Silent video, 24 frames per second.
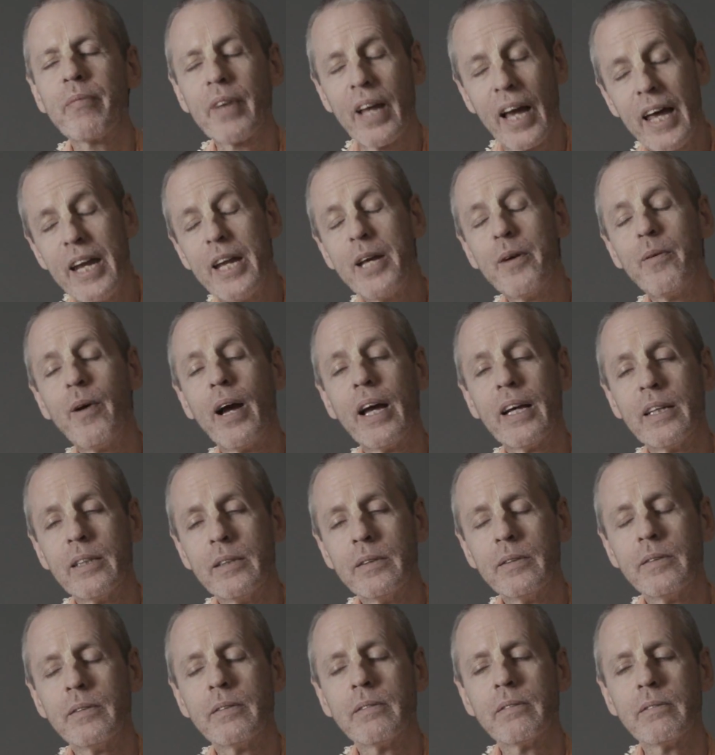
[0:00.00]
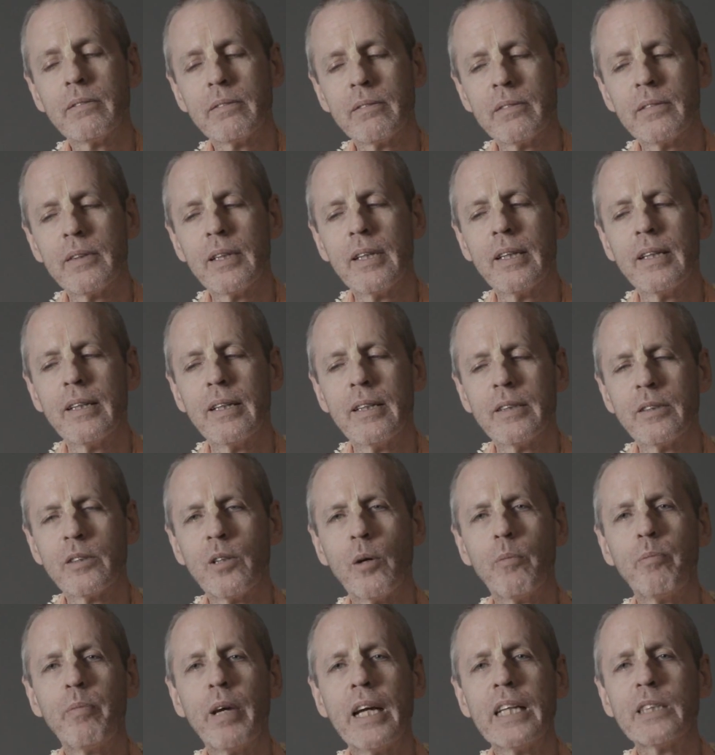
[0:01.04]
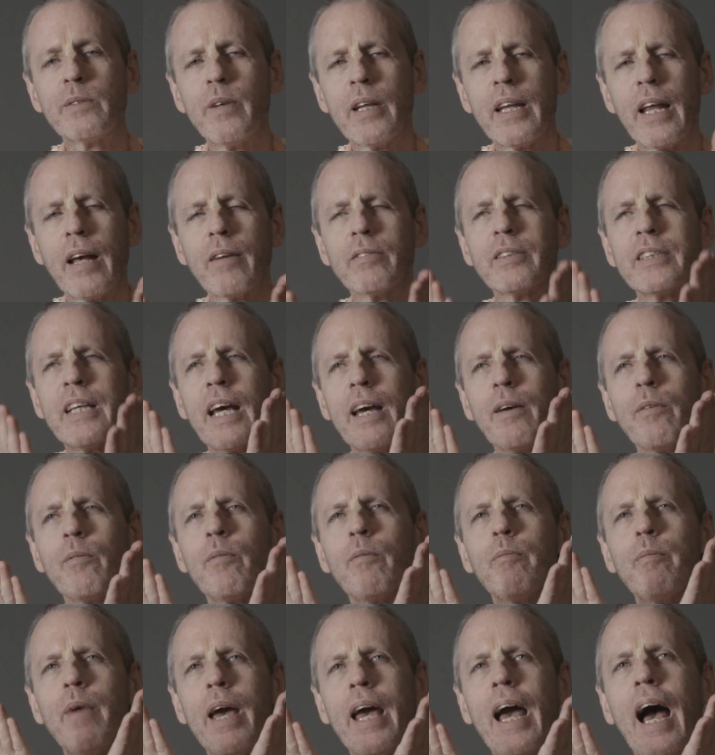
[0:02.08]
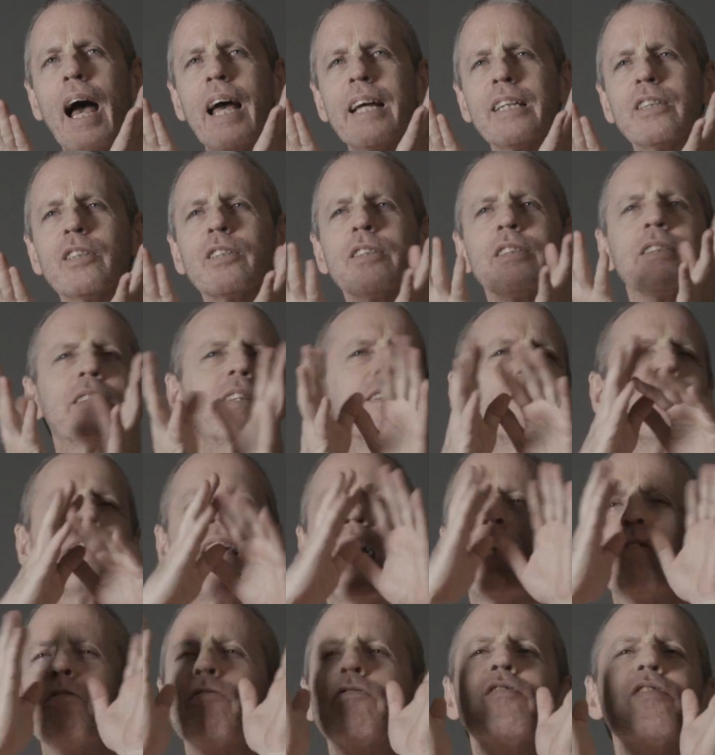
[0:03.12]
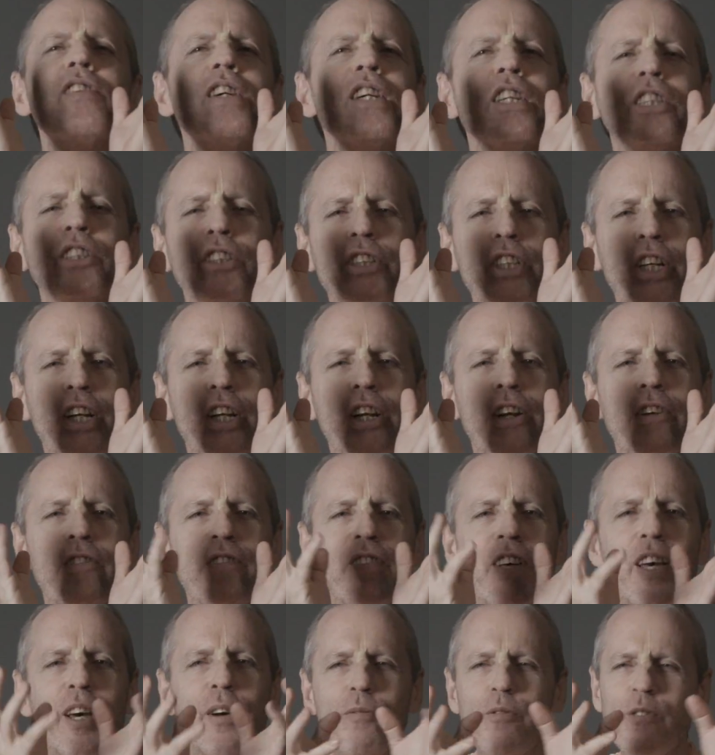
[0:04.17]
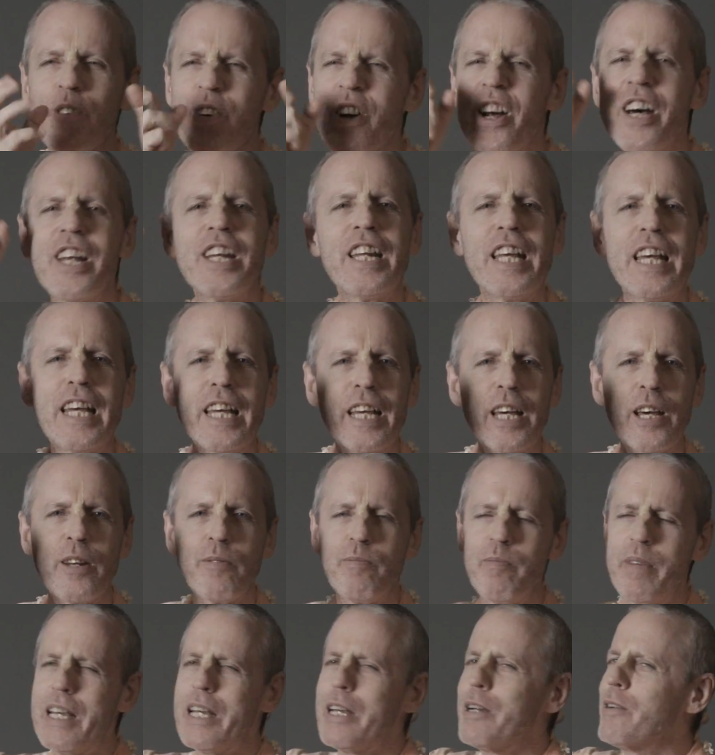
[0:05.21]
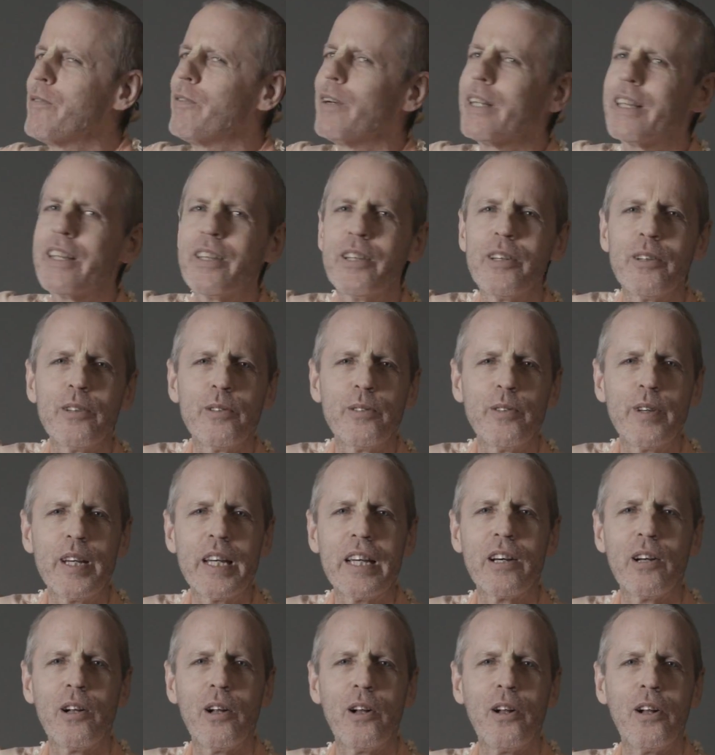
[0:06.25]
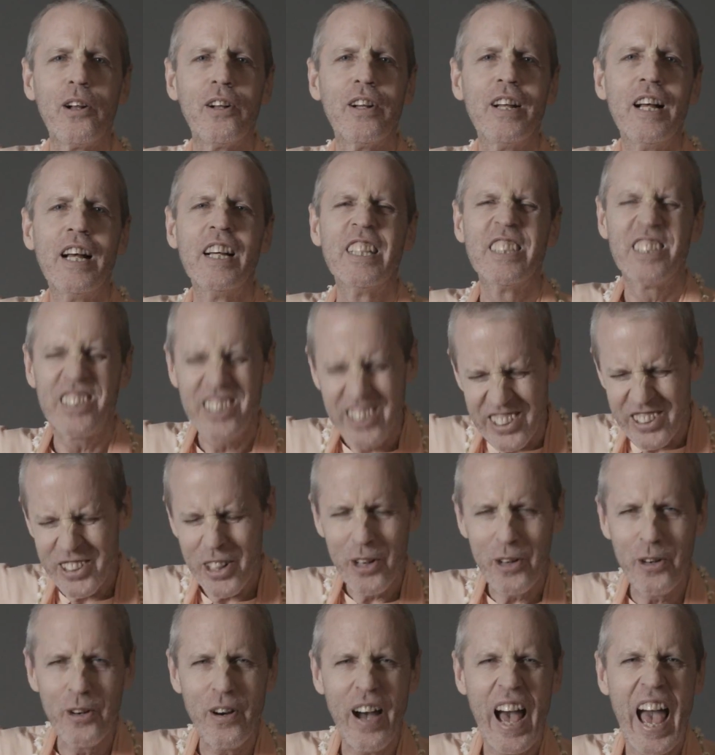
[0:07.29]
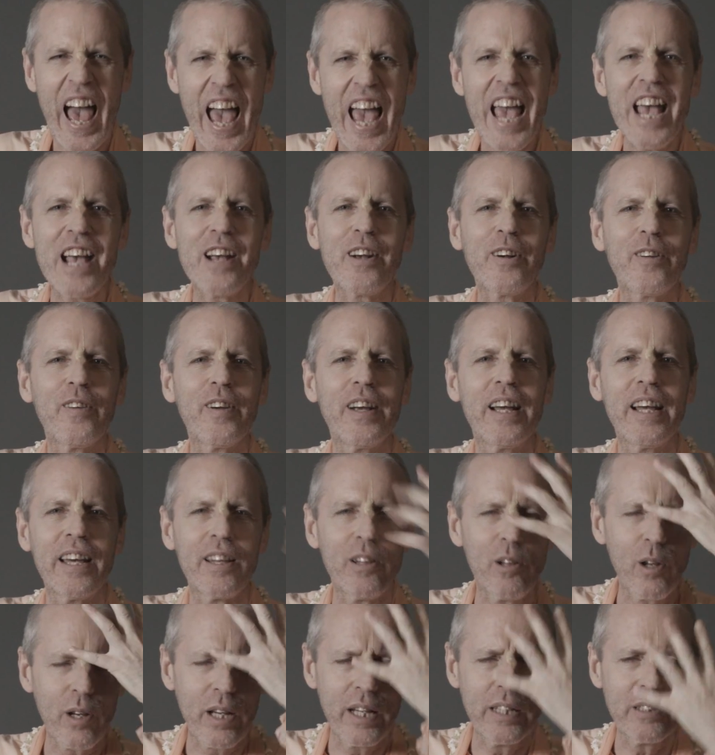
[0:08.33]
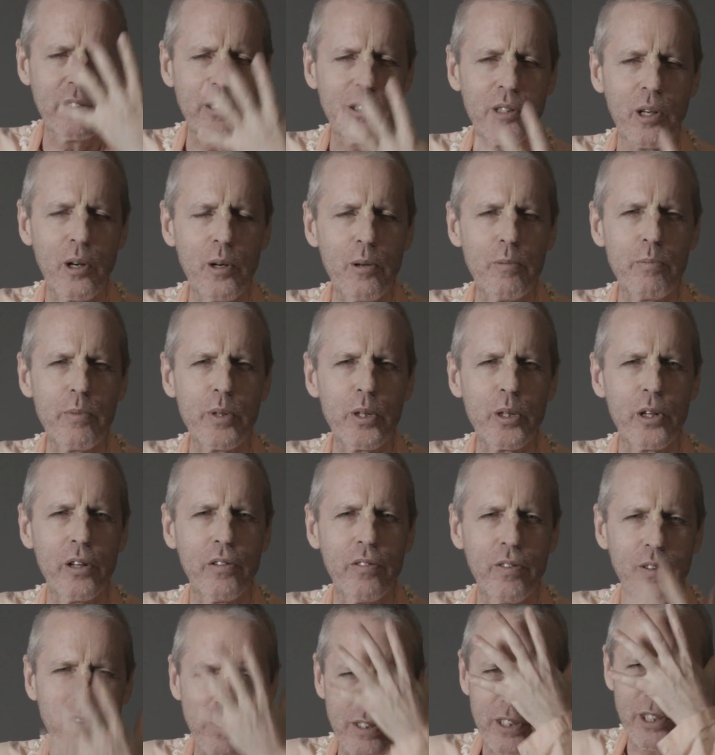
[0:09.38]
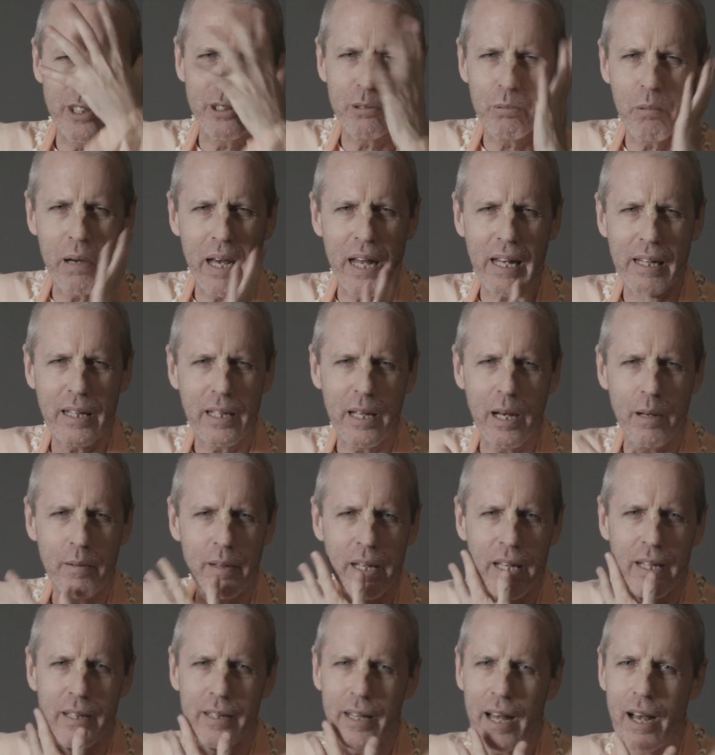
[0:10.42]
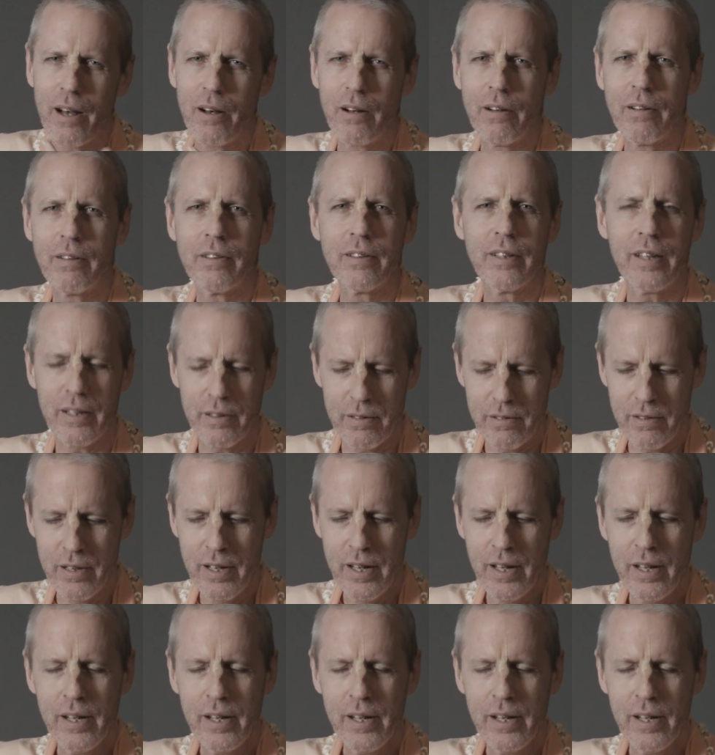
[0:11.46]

Anyway, so Bhishma Dev is saying, may I just, that vision of him running at me with the wheel, so angry and looking so beautiful, sweat coming down and